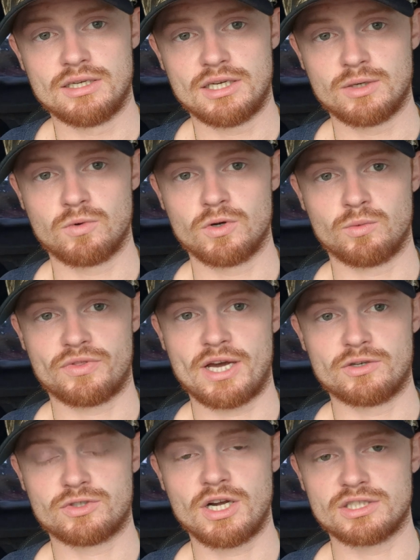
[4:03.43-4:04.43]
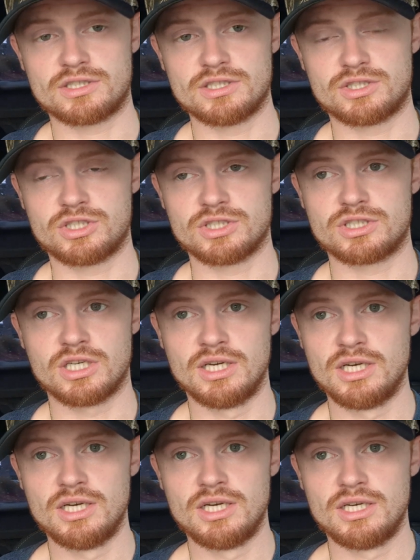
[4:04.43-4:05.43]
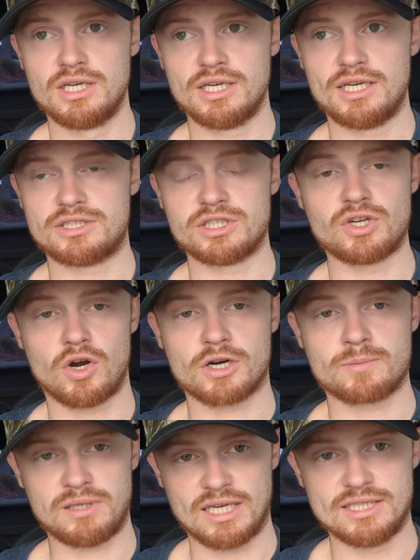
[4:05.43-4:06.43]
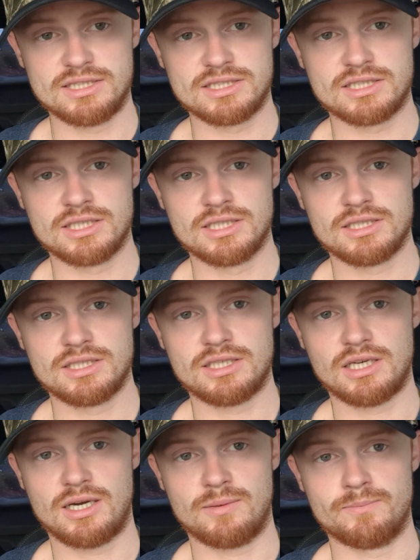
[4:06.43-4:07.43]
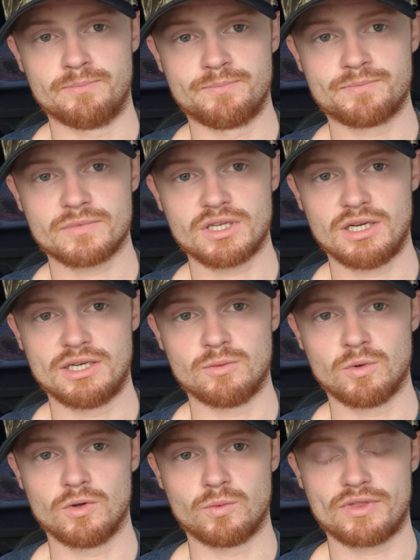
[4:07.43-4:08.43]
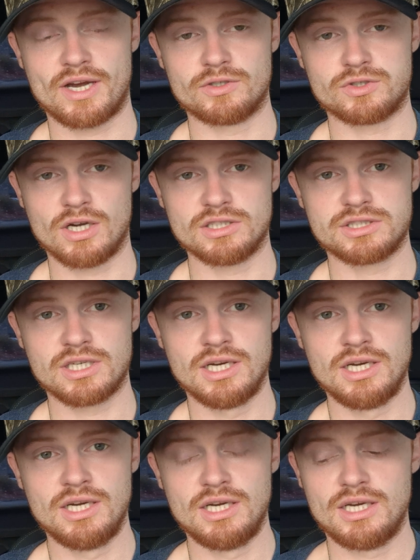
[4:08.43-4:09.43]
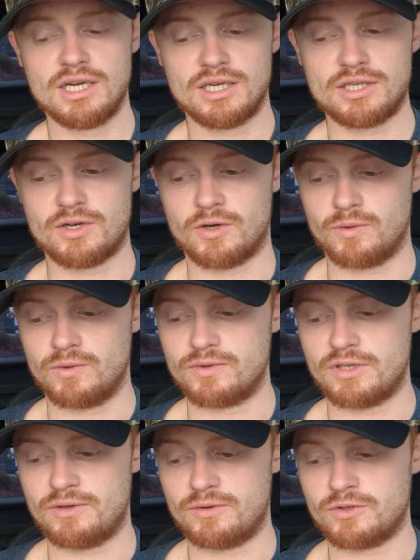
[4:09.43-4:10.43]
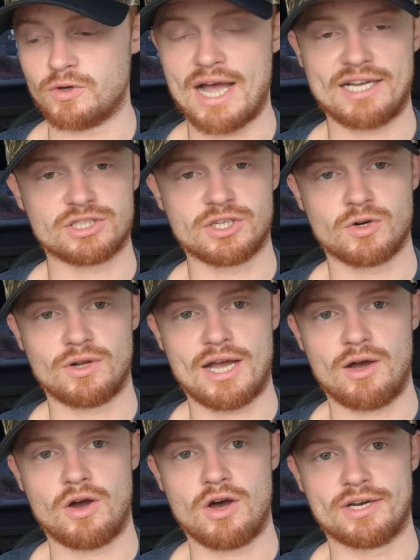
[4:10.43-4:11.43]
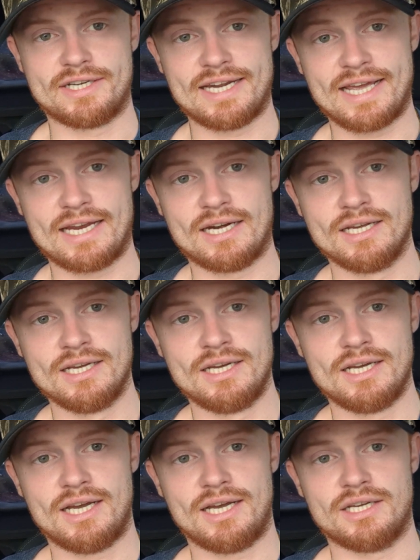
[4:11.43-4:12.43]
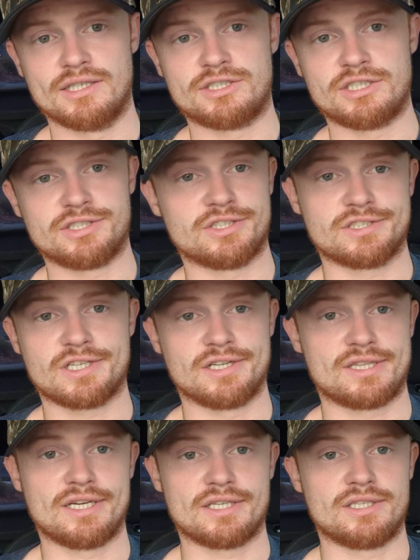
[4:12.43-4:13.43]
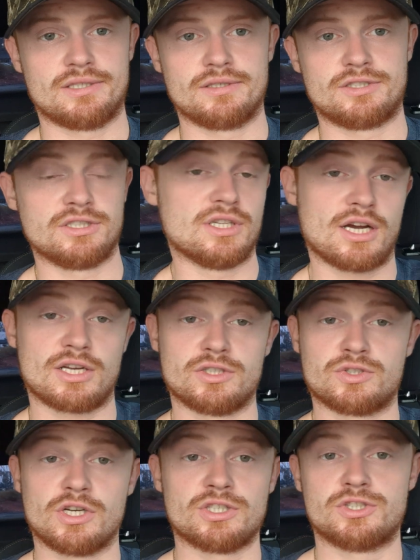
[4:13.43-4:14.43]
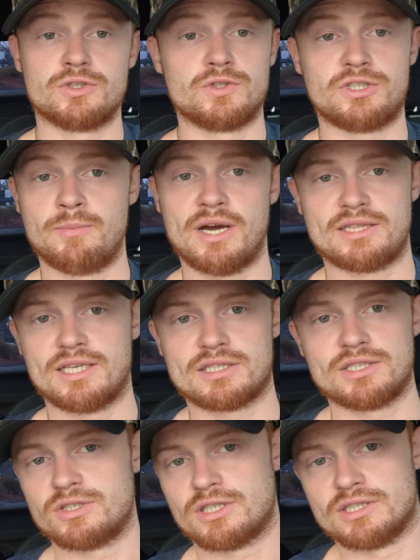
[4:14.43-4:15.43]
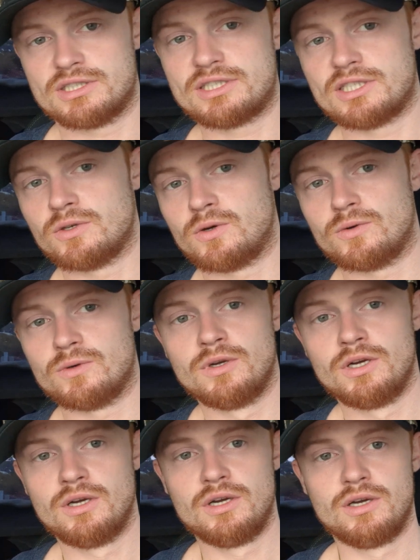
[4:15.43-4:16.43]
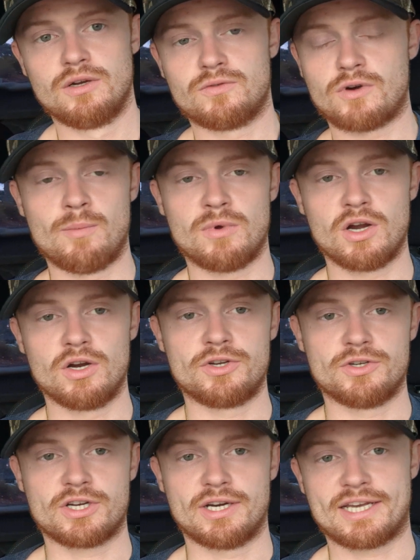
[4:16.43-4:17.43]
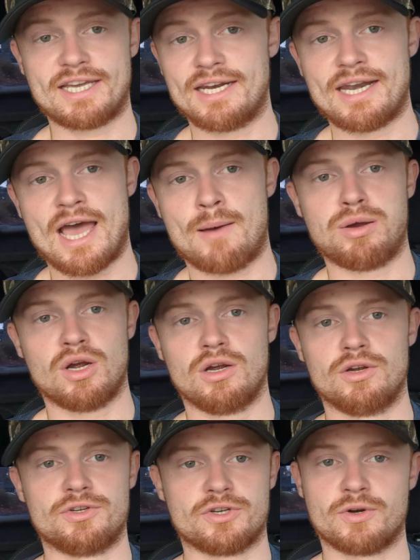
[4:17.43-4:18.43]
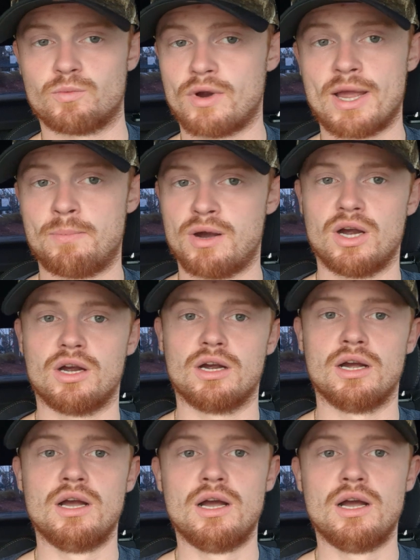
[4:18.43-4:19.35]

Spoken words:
in a world without trust. It's a dark place. In a world without trust, you'll ask a girl out on a date, and she's just going to think that she's not going to trust you. She might think that you're going to steal from her, you're going to kidnap her, you're going to rape her.